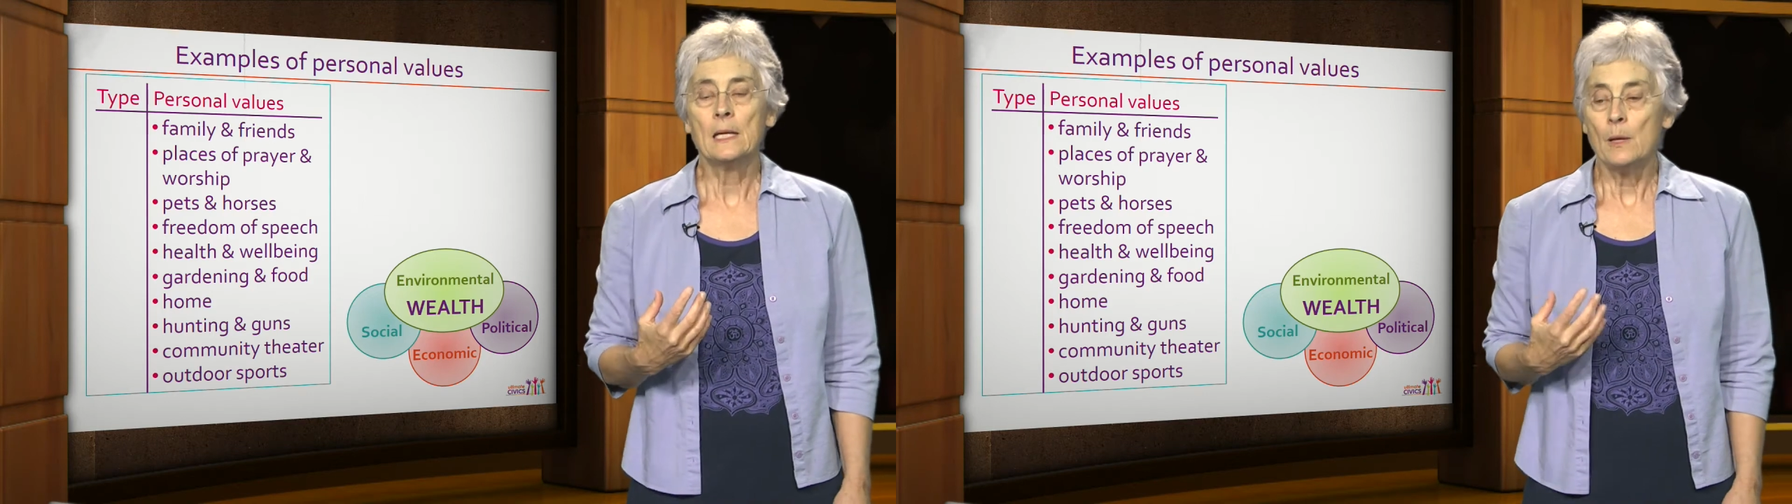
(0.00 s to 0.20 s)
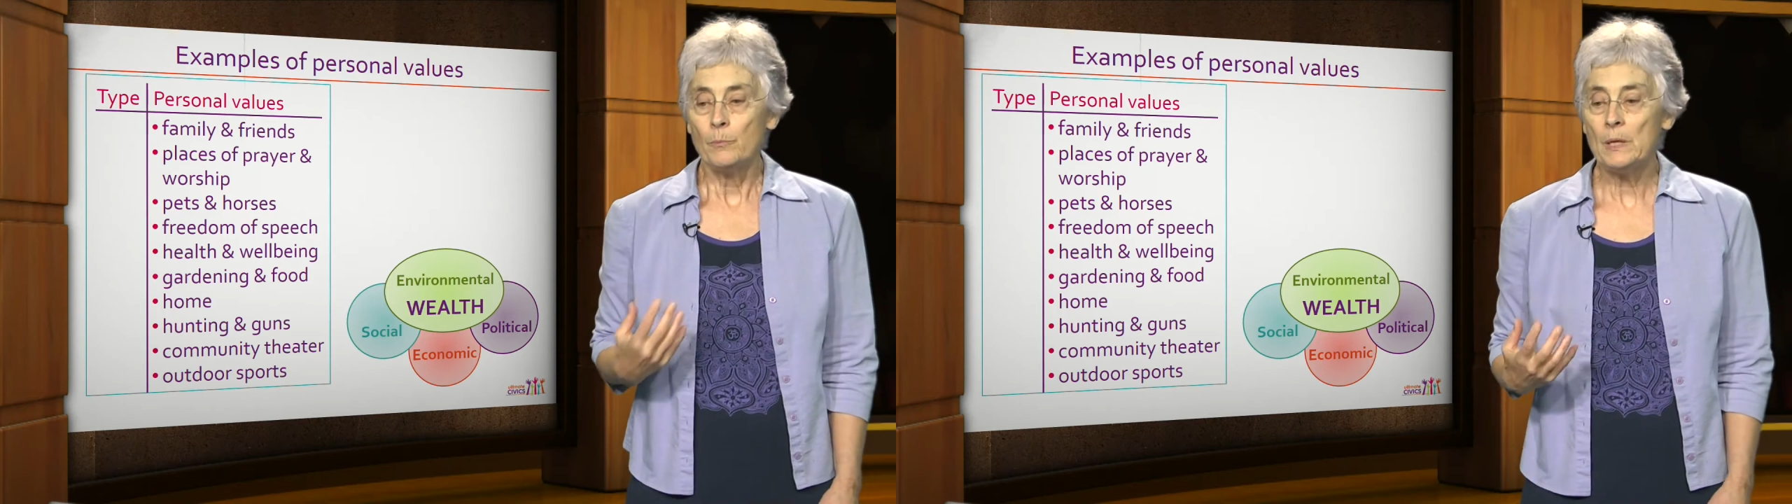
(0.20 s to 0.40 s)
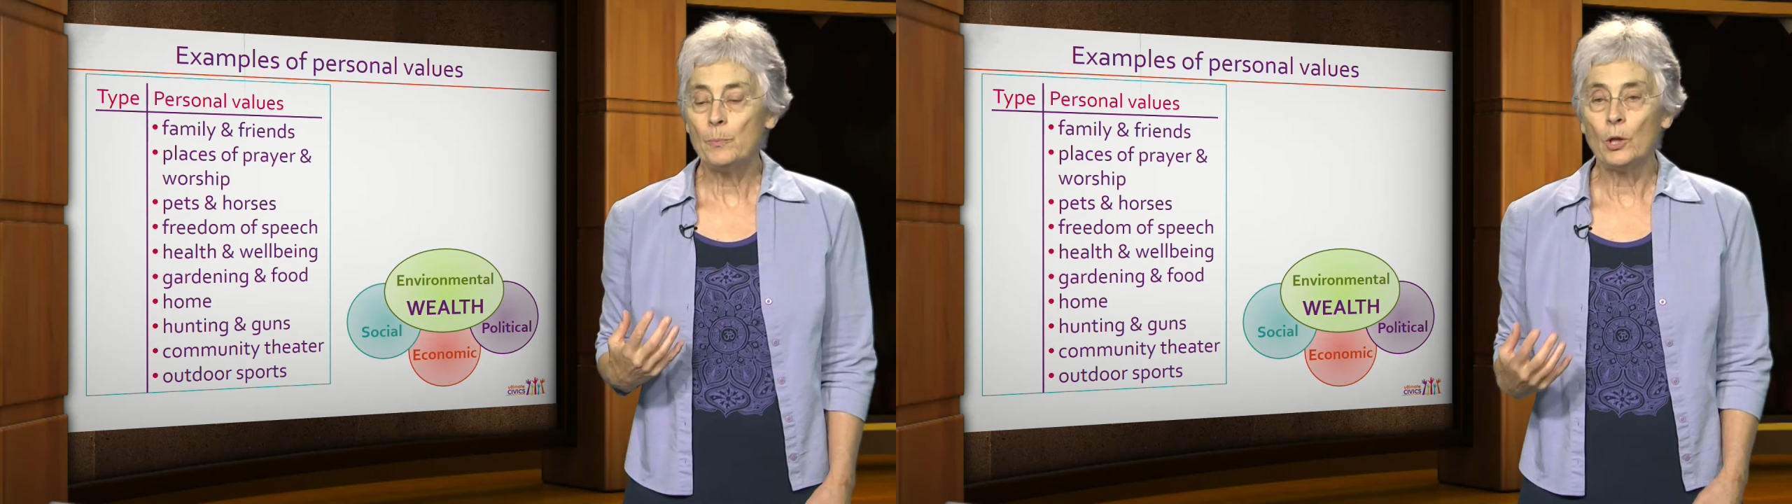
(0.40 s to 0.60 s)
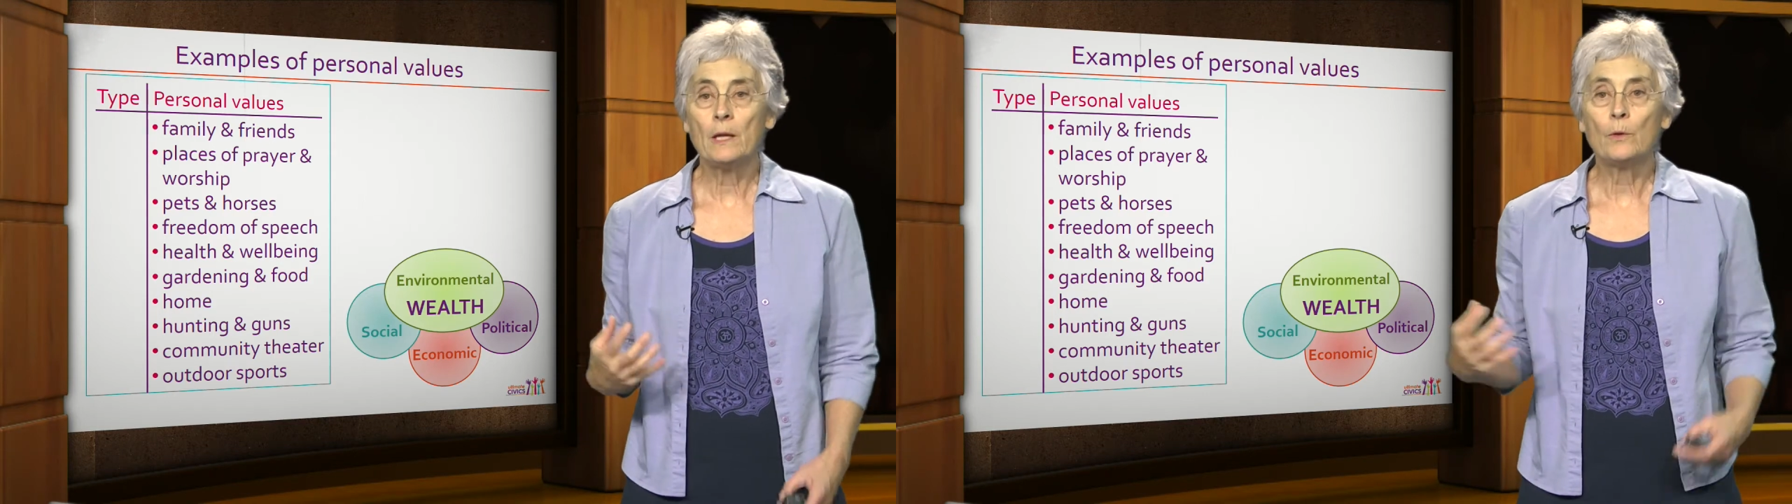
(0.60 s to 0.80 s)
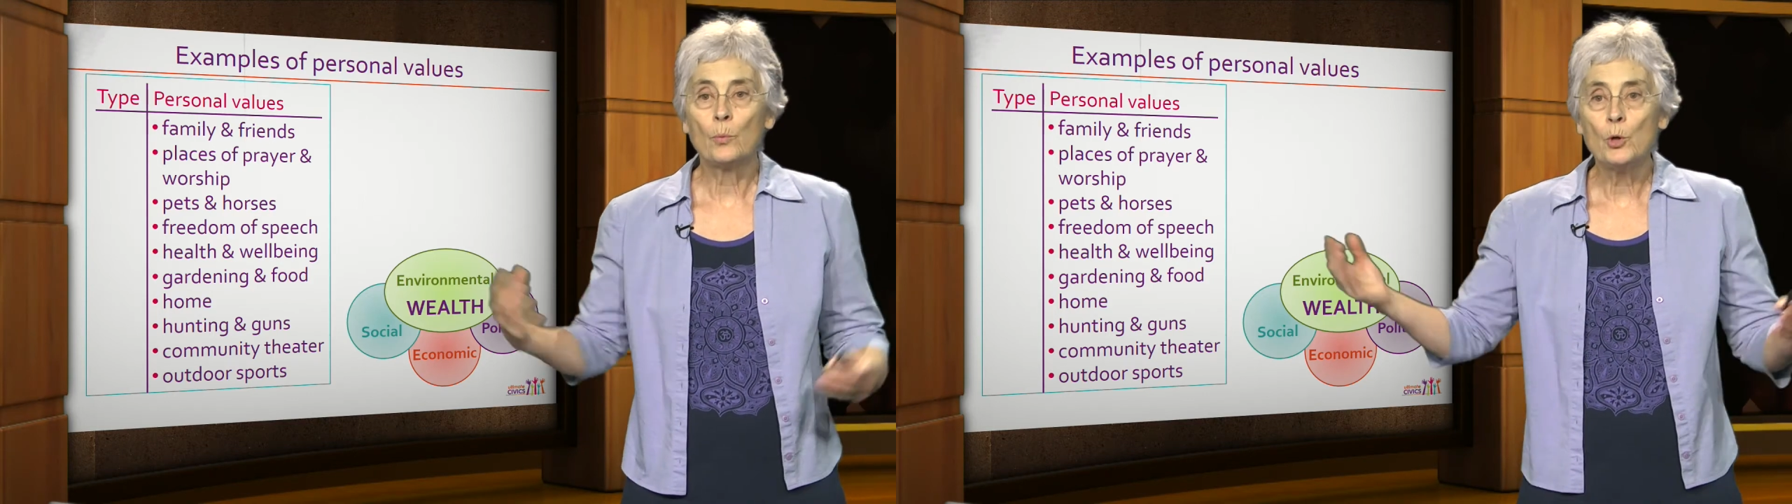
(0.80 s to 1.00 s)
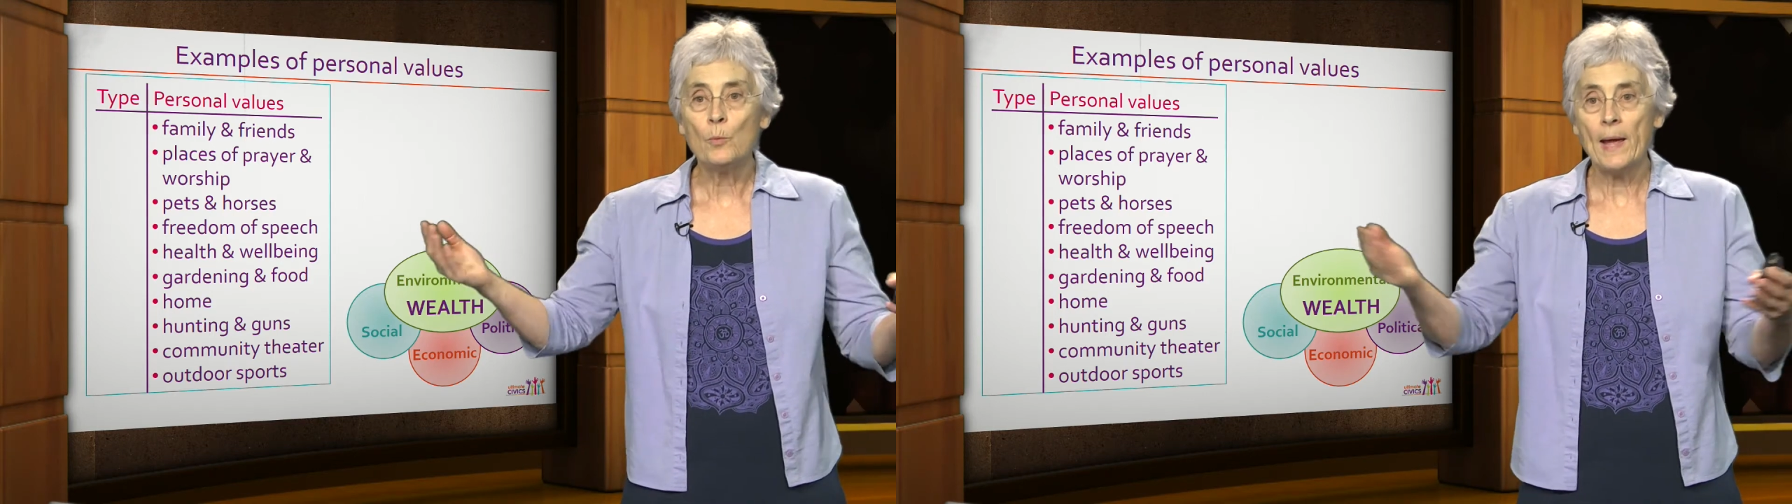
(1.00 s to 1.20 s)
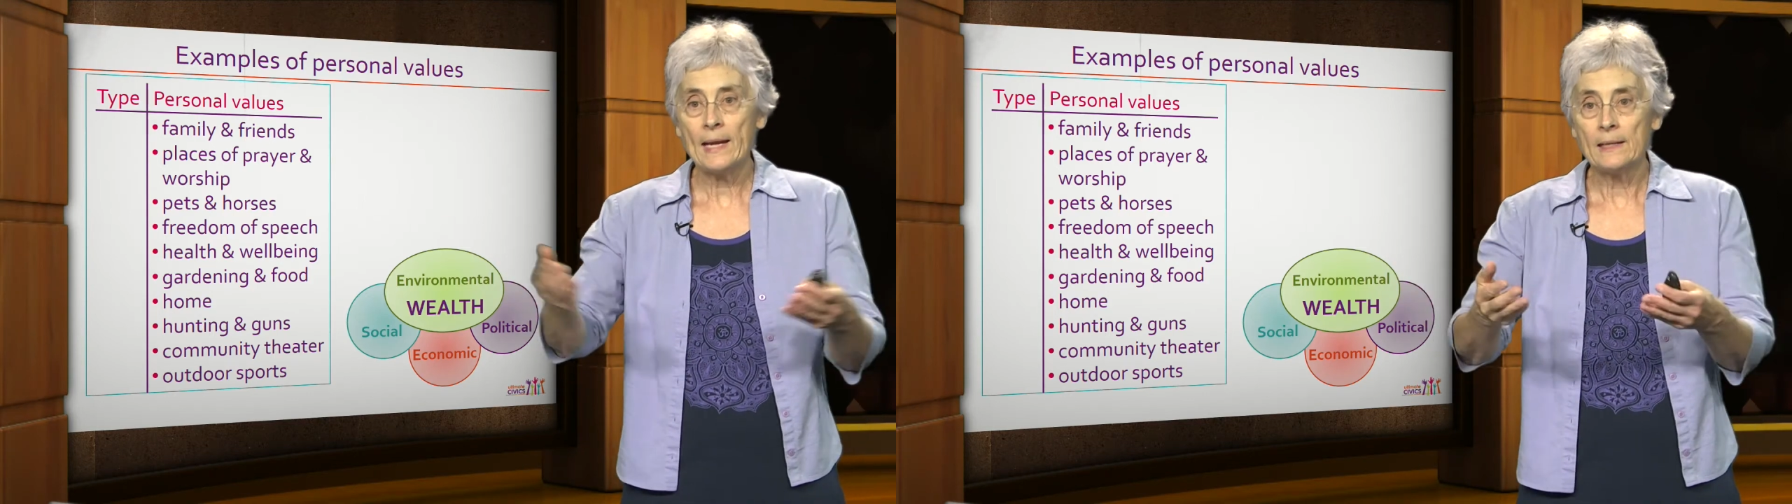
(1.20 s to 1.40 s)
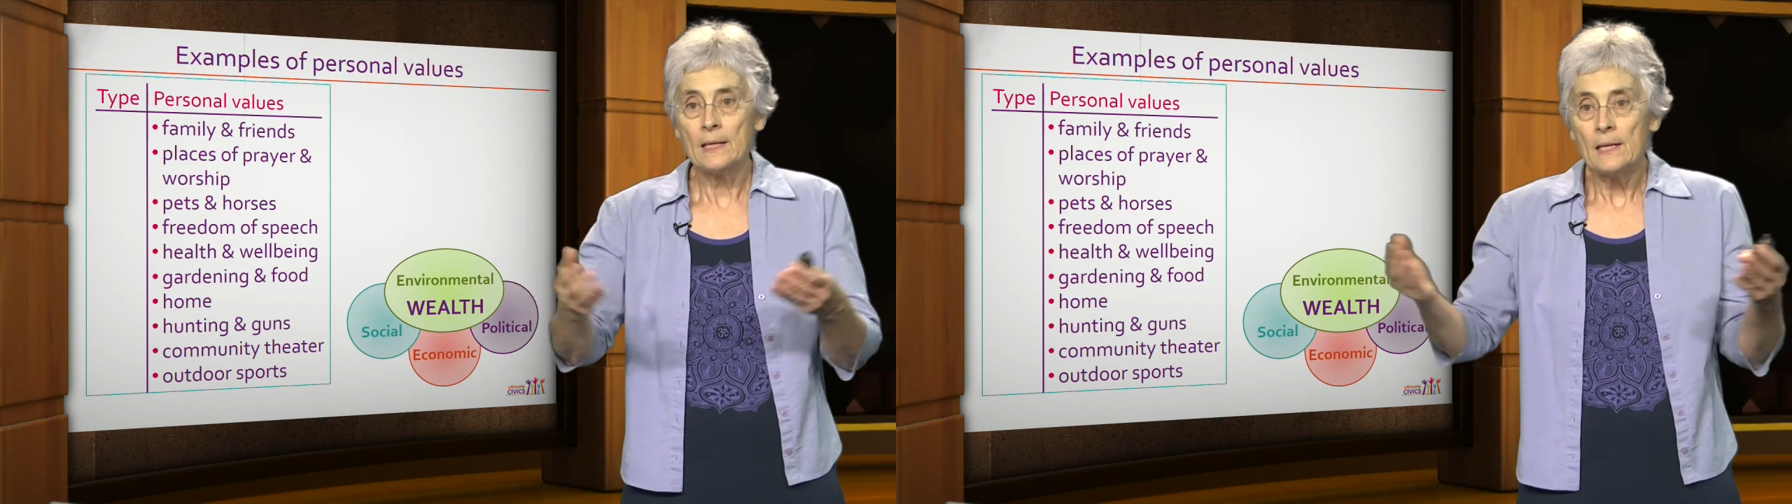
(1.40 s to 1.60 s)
people in the room and